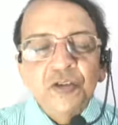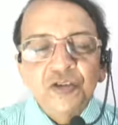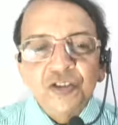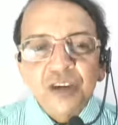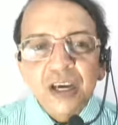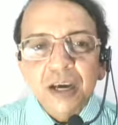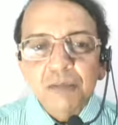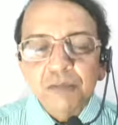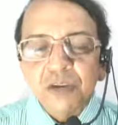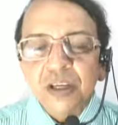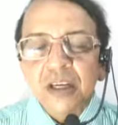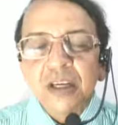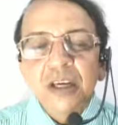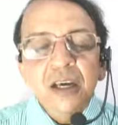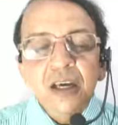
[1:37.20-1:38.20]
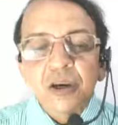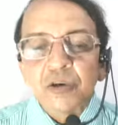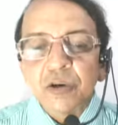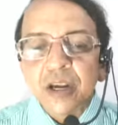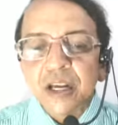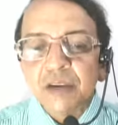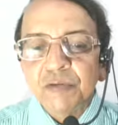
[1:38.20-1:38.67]
GMT,
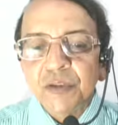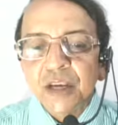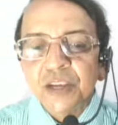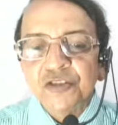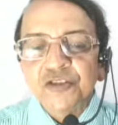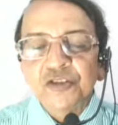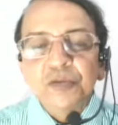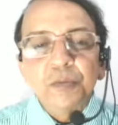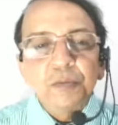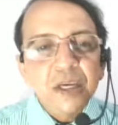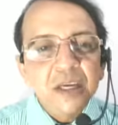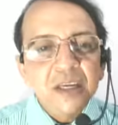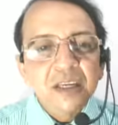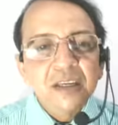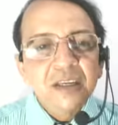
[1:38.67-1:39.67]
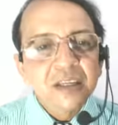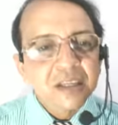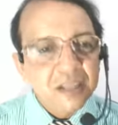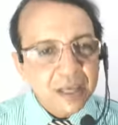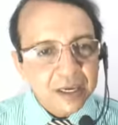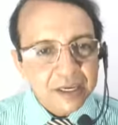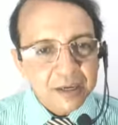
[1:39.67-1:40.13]
Greenwich Mean
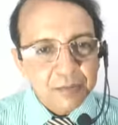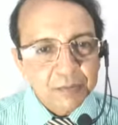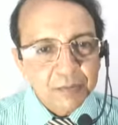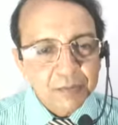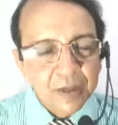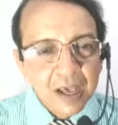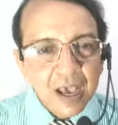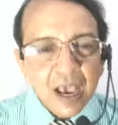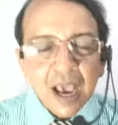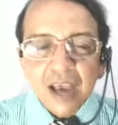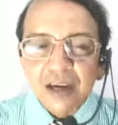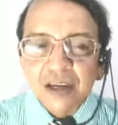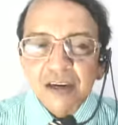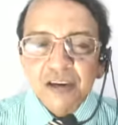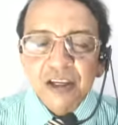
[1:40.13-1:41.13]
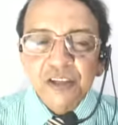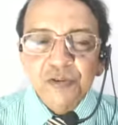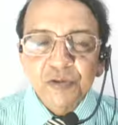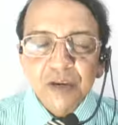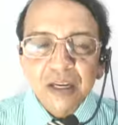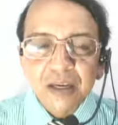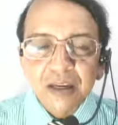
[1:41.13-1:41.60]
Time. And
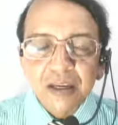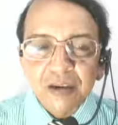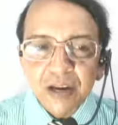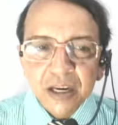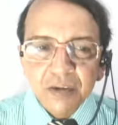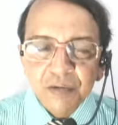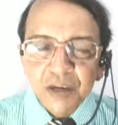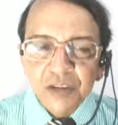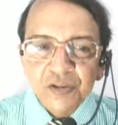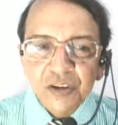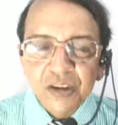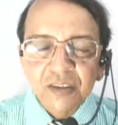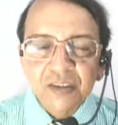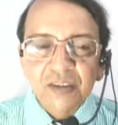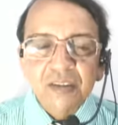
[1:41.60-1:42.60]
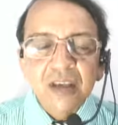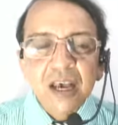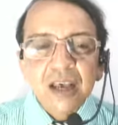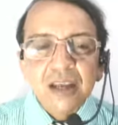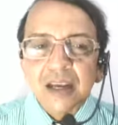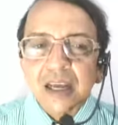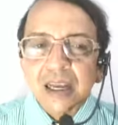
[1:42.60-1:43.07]
Greenwich is
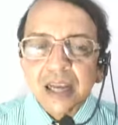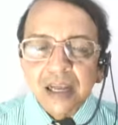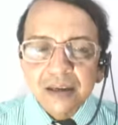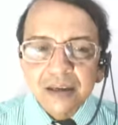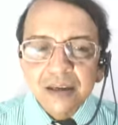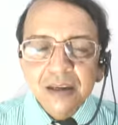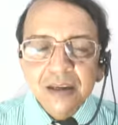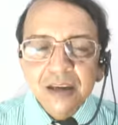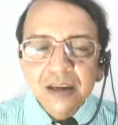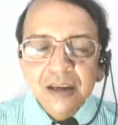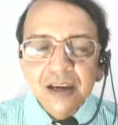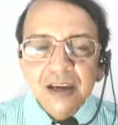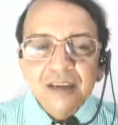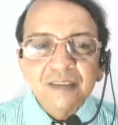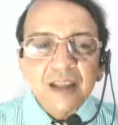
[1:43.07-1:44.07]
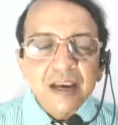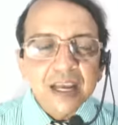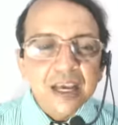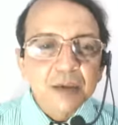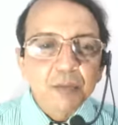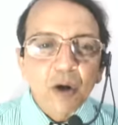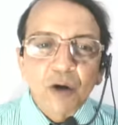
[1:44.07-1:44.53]
near London, is the
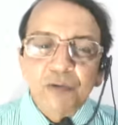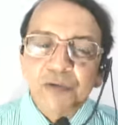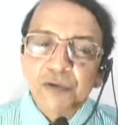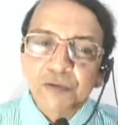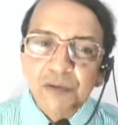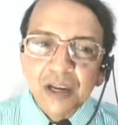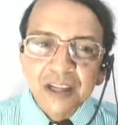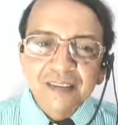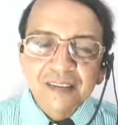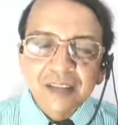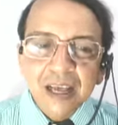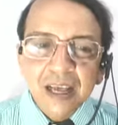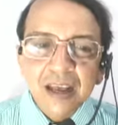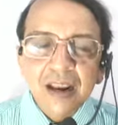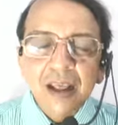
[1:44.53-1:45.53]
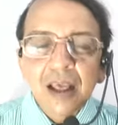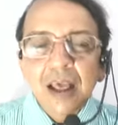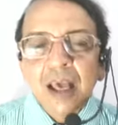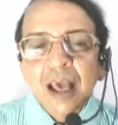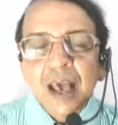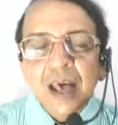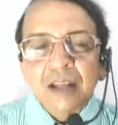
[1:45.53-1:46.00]
name of a village there.
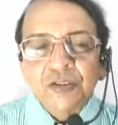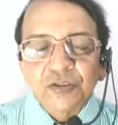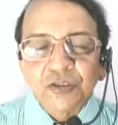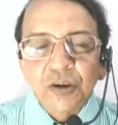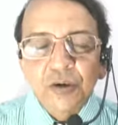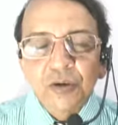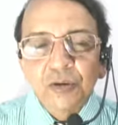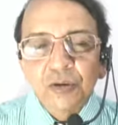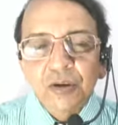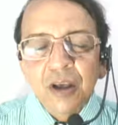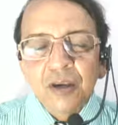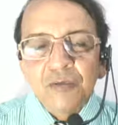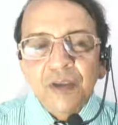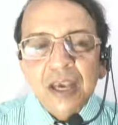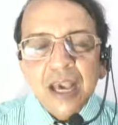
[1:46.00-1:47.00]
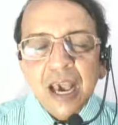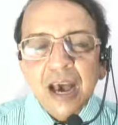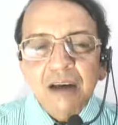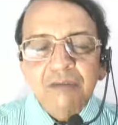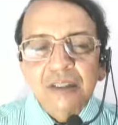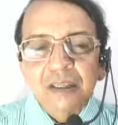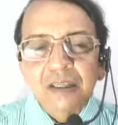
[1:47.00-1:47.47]
And so we
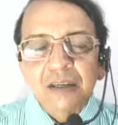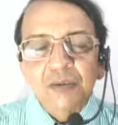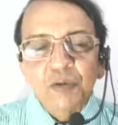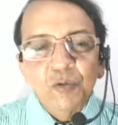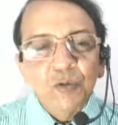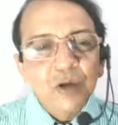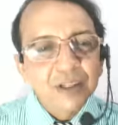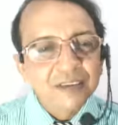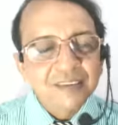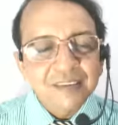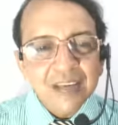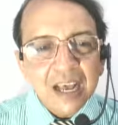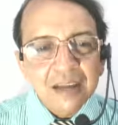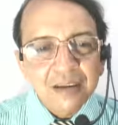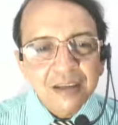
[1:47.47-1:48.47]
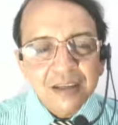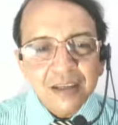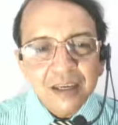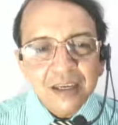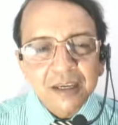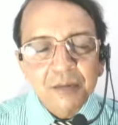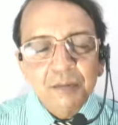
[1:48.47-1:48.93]
have the world standard
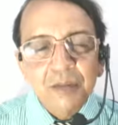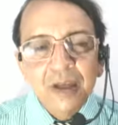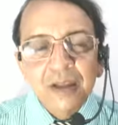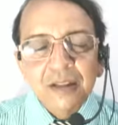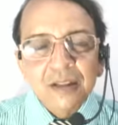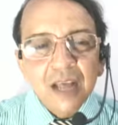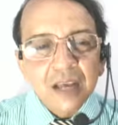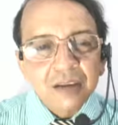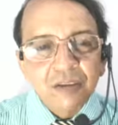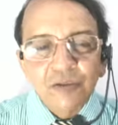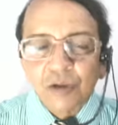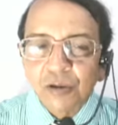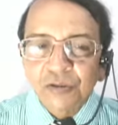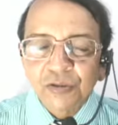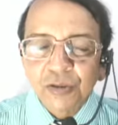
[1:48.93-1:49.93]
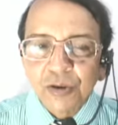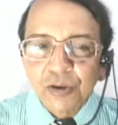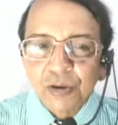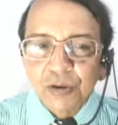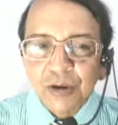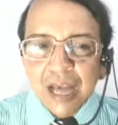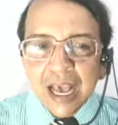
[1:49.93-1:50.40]
time that is also
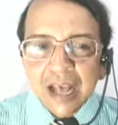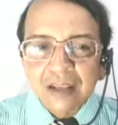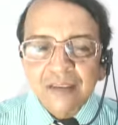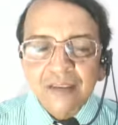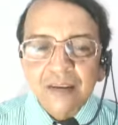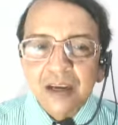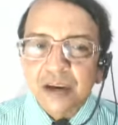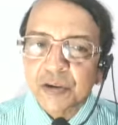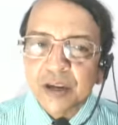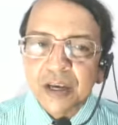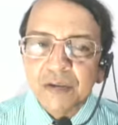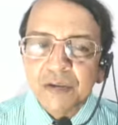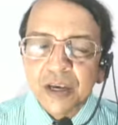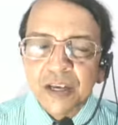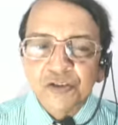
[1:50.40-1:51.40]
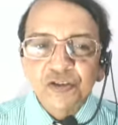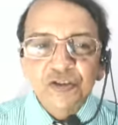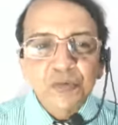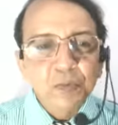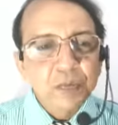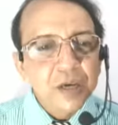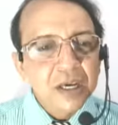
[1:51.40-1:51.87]
known as
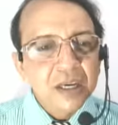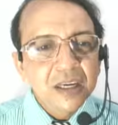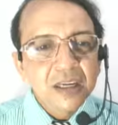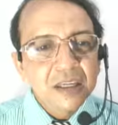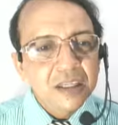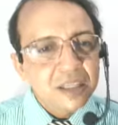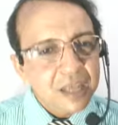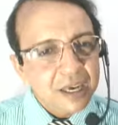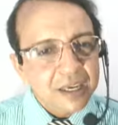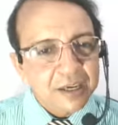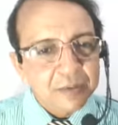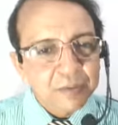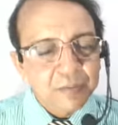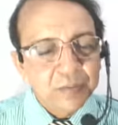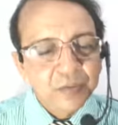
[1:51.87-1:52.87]
Greenwich Mean Time.